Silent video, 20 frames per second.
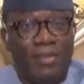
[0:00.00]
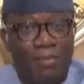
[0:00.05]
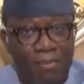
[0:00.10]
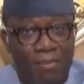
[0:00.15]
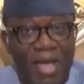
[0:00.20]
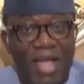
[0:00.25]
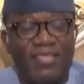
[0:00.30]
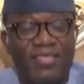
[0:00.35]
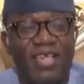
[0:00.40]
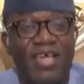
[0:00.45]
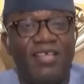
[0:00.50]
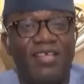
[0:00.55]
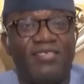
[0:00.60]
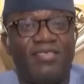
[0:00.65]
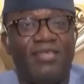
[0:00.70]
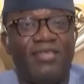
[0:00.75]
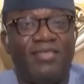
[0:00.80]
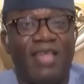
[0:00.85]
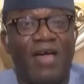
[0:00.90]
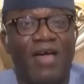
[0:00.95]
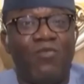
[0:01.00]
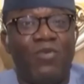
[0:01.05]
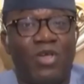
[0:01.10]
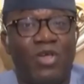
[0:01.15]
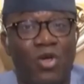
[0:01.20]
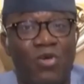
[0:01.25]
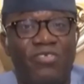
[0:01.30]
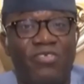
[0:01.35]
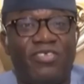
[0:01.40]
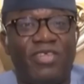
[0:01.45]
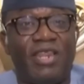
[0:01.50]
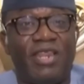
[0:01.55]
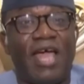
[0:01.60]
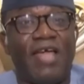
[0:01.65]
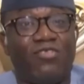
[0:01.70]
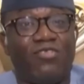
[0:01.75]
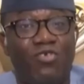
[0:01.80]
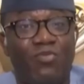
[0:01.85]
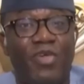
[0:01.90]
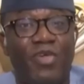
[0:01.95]
matters that we
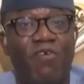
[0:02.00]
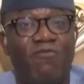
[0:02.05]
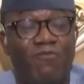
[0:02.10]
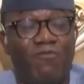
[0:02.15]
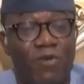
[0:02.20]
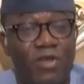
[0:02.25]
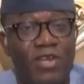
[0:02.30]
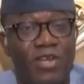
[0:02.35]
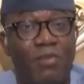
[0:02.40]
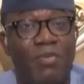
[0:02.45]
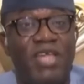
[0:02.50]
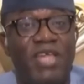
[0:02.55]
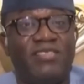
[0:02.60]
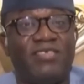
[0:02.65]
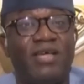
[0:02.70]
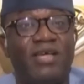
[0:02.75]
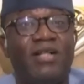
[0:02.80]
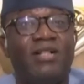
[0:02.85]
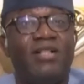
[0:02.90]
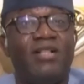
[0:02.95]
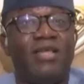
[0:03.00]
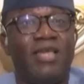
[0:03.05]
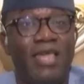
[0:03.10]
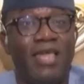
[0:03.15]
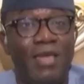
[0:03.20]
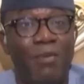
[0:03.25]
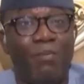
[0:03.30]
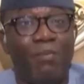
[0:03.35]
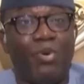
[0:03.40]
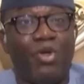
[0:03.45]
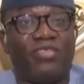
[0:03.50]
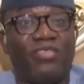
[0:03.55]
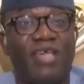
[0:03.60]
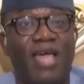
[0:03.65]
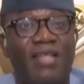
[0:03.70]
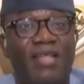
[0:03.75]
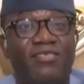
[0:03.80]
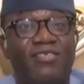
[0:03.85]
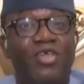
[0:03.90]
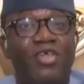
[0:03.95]
consider to be of fundamental
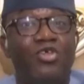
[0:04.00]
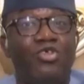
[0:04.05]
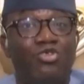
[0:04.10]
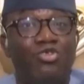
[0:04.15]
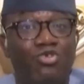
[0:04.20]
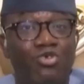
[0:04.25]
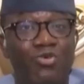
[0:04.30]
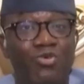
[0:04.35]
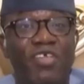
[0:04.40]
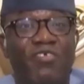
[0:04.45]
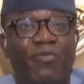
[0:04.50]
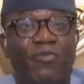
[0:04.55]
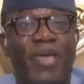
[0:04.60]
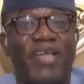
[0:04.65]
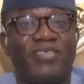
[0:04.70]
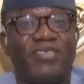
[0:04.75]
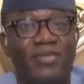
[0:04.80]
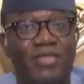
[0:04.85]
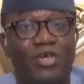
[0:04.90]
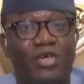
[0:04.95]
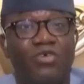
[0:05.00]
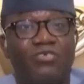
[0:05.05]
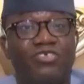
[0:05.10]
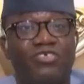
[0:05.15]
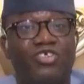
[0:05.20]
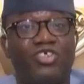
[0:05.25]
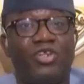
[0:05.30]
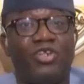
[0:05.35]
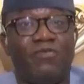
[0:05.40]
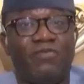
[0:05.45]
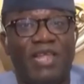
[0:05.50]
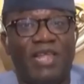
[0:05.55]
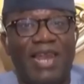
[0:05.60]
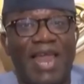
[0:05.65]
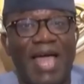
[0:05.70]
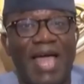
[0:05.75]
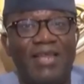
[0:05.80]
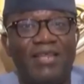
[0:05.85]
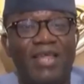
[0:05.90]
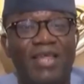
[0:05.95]
importance to respecting the constitution of the
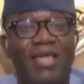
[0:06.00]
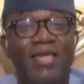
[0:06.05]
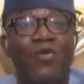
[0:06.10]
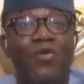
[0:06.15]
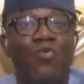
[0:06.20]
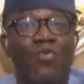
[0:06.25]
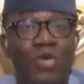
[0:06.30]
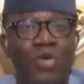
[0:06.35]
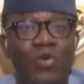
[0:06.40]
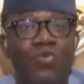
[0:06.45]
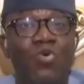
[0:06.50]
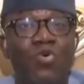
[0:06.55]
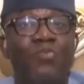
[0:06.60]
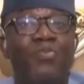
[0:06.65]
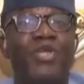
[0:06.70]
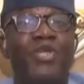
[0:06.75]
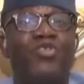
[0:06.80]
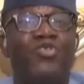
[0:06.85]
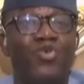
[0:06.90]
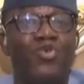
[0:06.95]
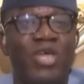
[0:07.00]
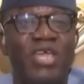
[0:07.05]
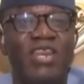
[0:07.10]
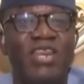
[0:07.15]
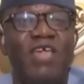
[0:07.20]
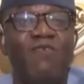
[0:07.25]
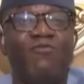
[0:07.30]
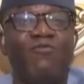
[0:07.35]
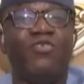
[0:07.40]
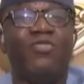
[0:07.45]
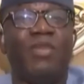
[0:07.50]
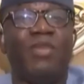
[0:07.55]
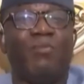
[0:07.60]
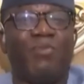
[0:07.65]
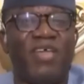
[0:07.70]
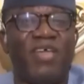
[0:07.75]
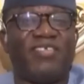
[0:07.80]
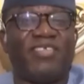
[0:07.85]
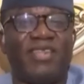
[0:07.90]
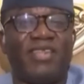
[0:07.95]
land, we will be doing even the
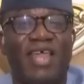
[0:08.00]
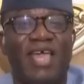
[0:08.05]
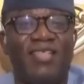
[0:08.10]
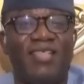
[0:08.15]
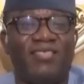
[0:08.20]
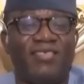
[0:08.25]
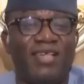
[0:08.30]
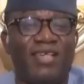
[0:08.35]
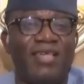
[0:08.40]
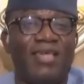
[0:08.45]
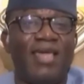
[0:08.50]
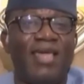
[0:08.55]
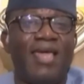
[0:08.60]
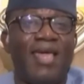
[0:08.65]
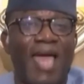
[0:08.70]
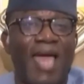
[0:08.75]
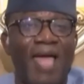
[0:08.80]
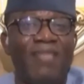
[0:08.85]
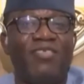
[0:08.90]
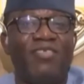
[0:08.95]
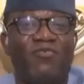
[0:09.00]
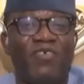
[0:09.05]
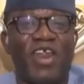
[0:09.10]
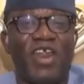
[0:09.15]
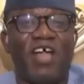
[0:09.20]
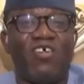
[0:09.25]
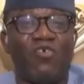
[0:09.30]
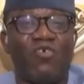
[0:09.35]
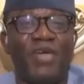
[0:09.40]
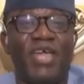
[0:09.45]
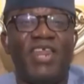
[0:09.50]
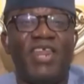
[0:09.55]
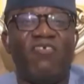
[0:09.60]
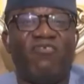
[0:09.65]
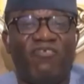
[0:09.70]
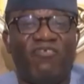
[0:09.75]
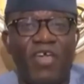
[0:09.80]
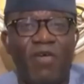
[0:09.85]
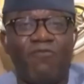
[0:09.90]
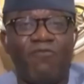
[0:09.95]
president and the federal government a
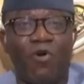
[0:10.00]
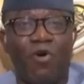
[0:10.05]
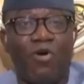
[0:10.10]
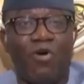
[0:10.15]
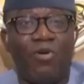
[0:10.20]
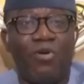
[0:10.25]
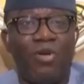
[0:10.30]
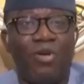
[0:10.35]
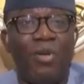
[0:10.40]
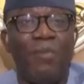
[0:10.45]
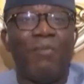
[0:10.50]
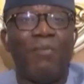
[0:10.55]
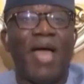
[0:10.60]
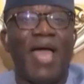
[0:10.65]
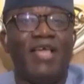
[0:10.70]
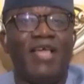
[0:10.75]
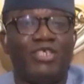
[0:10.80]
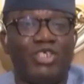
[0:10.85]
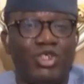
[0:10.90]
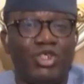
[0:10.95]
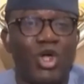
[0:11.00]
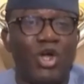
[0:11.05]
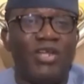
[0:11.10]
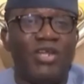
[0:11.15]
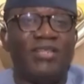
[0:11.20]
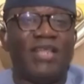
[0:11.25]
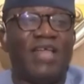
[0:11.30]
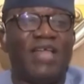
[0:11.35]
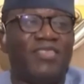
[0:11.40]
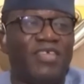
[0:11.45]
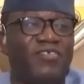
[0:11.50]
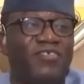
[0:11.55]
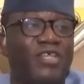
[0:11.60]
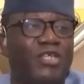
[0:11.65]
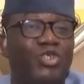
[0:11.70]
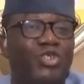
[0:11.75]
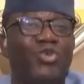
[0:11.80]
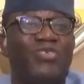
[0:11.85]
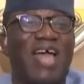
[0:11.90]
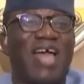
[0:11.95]
favor by ensuring that these
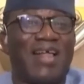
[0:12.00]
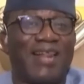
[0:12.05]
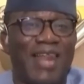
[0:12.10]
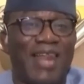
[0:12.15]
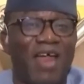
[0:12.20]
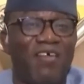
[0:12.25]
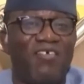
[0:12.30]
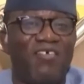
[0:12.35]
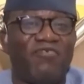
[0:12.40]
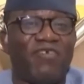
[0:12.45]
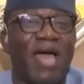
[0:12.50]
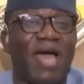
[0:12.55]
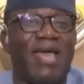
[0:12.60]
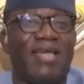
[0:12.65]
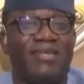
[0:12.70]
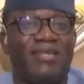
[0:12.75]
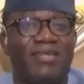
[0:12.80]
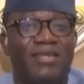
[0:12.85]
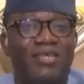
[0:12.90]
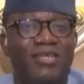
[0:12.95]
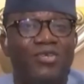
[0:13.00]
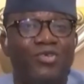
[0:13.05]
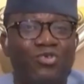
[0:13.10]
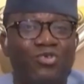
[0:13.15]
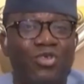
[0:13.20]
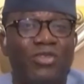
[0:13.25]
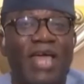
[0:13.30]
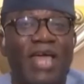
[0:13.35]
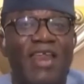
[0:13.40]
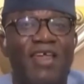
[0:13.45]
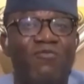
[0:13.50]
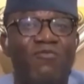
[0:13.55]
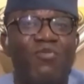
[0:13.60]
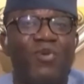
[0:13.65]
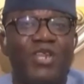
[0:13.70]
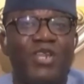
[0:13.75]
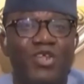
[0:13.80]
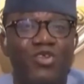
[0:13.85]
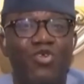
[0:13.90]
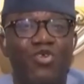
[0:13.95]
issues are clarified so that
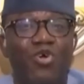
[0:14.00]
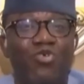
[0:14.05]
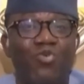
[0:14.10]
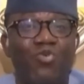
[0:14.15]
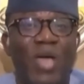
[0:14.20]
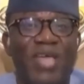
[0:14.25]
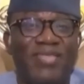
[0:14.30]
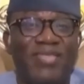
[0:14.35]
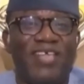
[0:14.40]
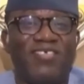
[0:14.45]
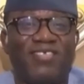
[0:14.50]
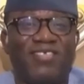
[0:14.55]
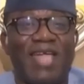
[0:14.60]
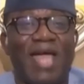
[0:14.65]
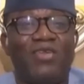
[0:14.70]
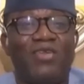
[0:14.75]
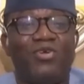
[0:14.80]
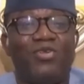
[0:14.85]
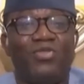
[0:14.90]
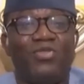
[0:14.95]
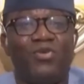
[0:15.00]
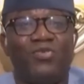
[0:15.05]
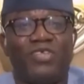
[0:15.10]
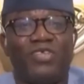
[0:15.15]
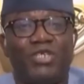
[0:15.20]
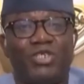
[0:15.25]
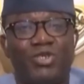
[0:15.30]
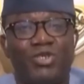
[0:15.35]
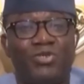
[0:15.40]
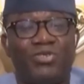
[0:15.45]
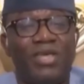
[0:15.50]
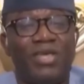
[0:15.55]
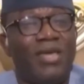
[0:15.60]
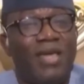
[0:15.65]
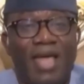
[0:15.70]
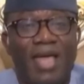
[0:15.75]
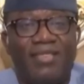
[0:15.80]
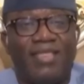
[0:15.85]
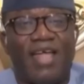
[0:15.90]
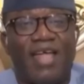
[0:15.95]
everybody knows where they stand on those issues.
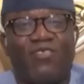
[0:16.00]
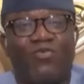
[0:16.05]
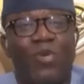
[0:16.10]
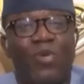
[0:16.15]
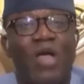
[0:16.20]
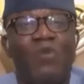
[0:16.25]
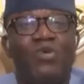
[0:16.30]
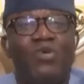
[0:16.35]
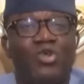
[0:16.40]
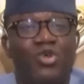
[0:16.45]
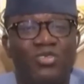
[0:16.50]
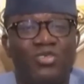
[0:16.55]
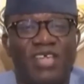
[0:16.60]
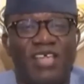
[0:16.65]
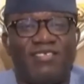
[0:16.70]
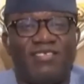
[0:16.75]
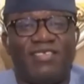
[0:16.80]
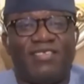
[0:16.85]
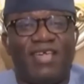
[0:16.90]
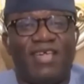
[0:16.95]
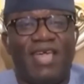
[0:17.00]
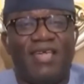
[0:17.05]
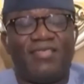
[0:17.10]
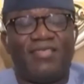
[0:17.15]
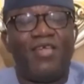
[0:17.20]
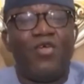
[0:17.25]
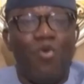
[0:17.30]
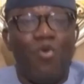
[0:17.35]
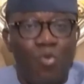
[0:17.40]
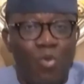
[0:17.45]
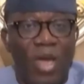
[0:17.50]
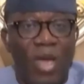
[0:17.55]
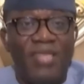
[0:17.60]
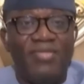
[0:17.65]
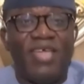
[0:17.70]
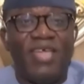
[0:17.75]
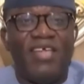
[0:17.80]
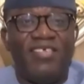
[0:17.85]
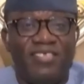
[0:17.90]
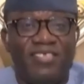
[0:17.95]
And that's why we don't hesitate.
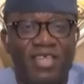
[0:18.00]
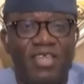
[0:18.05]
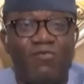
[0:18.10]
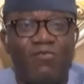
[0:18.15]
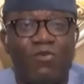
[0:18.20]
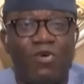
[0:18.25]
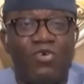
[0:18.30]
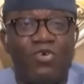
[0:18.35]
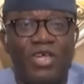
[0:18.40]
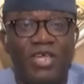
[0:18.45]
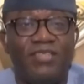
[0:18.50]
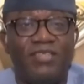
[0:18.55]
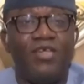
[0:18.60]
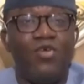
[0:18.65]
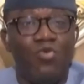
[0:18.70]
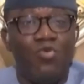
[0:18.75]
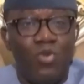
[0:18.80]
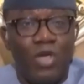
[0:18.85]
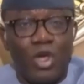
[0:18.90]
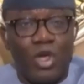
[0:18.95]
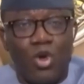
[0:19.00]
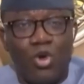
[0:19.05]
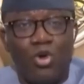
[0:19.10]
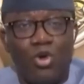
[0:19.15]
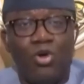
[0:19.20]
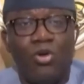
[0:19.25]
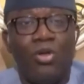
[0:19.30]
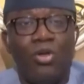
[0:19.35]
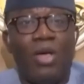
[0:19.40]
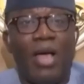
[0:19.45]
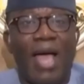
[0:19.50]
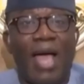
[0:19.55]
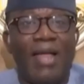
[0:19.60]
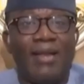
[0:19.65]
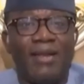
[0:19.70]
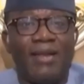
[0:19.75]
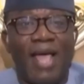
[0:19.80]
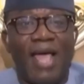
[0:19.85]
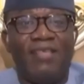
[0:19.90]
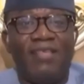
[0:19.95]
When there is need for it, we go
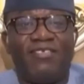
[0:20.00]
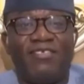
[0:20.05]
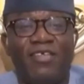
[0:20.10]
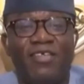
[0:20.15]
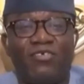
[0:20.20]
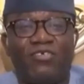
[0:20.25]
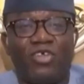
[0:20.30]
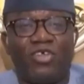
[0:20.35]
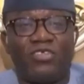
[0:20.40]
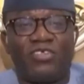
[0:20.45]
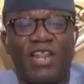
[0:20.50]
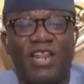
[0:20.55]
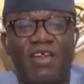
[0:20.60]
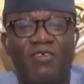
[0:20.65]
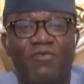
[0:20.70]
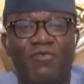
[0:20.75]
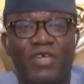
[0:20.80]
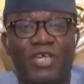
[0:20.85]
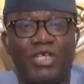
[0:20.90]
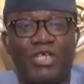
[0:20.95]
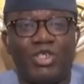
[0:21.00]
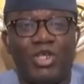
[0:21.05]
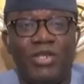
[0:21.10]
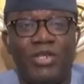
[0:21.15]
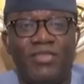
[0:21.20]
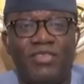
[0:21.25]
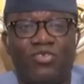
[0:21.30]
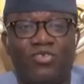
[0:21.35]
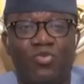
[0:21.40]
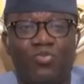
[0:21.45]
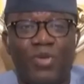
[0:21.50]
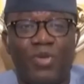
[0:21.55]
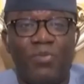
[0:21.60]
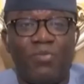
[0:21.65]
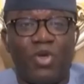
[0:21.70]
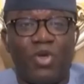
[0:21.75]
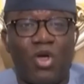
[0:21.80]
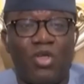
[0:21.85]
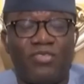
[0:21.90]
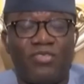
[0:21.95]
and seek such clarification in the
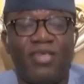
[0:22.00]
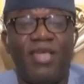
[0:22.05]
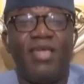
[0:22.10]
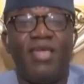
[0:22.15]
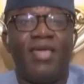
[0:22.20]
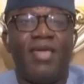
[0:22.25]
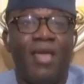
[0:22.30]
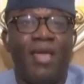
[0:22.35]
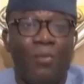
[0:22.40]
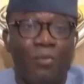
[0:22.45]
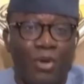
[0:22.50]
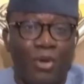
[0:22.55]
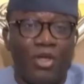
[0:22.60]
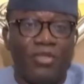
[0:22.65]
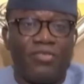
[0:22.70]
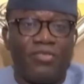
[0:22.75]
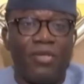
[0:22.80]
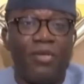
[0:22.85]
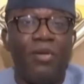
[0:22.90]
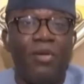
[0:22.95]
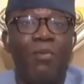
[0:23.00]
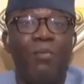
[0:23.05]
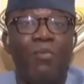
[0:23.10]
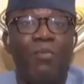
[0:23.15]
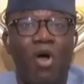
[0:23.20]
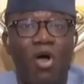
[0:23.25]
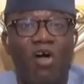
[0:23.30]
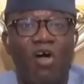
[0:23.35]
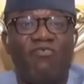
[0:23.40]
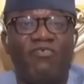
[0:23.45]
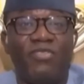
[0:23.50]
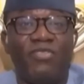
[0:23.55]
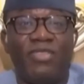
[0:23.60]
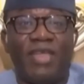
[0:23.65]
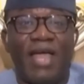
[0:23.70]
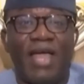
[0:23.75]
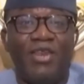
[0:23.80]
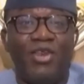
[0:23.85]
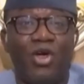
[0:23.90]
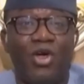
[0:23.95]
Supreme Court. But more often
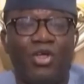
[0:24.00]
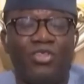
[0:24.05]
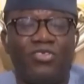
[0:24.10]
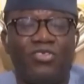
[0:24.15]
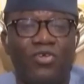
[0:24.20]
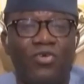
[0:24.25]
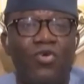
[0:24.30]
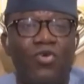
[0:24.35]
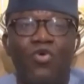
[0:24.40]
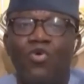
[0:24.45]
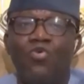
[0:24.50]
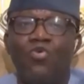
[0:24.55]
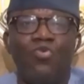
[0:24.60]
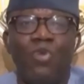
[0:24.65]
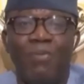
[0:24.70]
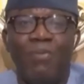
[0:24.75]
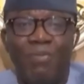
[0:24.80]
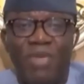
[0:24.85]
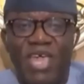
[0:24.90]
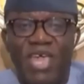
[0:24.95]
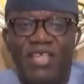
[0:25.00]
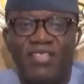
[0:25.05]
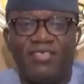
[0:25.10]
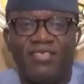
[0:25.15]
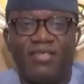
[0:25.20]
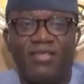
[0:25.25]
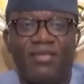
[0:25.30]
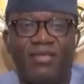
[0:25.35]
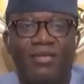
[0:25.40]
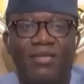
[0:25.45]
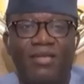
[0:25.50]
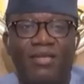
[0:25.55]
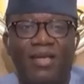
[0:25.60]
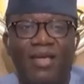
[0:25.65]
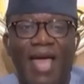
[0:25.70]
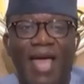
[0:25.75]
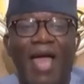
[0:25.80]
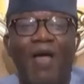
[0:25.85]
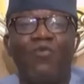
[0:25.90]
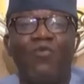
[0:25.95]
than not, we meet
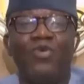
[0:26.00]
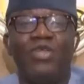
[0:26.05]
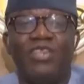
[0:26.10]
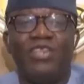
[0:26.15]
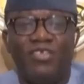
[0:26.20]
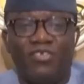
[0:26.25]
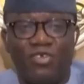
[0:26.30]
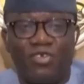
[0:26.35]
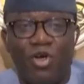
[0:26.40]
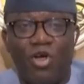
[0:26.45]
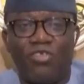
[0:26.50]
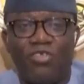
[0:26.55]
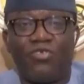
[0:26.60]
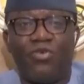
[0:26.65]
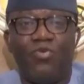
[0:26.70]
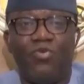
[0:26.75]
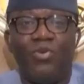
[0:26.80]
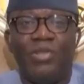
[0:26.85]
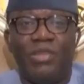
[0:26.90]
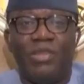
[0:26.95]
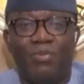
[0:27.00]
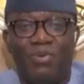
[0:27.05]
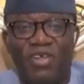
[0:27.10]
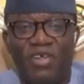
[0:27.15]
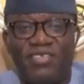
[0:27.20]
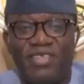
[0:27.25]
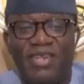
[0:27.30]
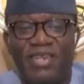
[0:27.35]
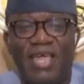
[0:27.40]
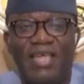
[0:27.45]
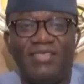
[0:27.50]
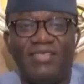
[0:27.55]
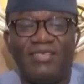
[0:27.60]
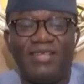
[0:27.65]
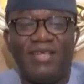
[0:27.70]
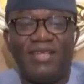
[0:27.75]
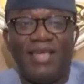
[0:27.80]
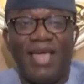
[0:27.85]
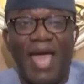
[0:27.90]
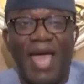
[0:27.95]
and we discuss with the
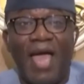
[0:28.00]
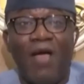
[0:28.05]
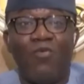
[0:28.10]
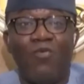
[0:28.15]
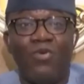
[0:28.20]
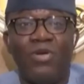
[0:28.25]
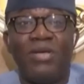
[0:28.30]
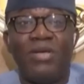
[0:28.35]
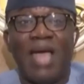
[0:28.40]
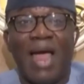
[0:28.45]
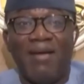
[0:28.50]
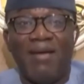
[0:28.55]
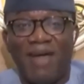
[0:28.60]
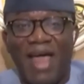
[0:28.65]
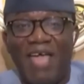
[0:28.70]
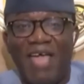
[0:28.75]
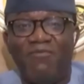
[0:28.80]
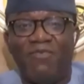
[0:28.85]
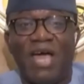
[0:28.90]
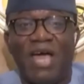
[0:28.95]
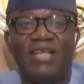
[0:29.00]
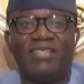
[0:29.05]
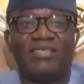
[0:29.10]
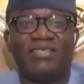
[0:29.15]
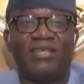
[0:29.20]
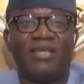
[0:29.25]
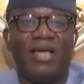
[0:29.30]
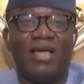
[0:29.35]
president and we arrive at